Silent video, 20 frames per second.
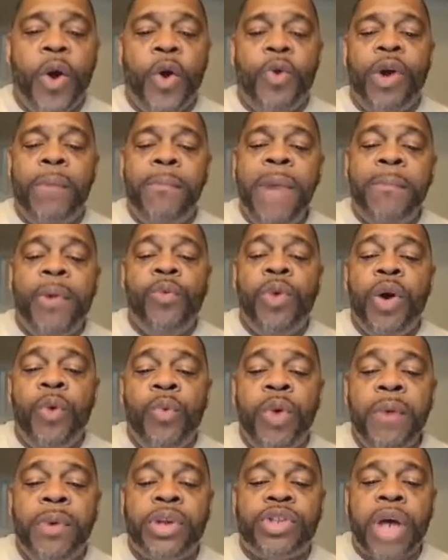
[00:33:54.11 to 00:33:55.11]
remember
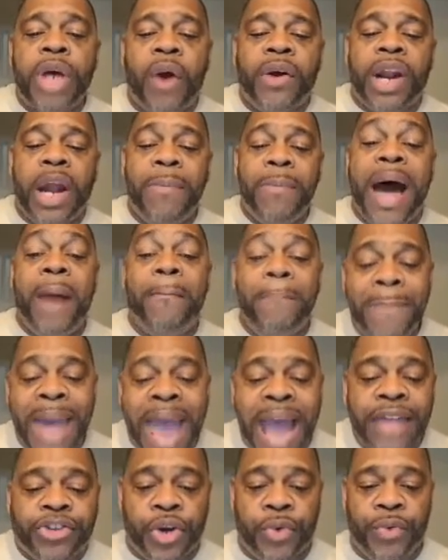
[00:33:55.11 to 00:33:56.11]
when we were talking about
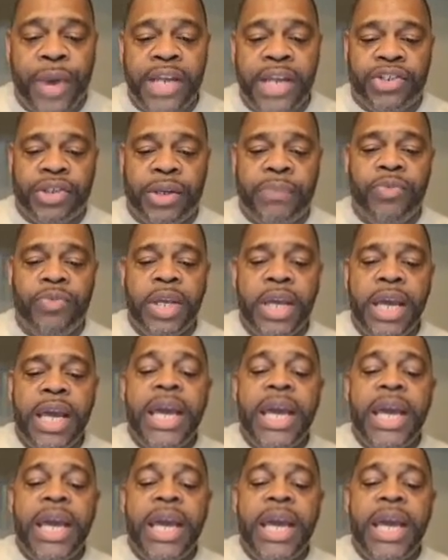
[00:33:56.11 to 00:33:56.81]
maturation,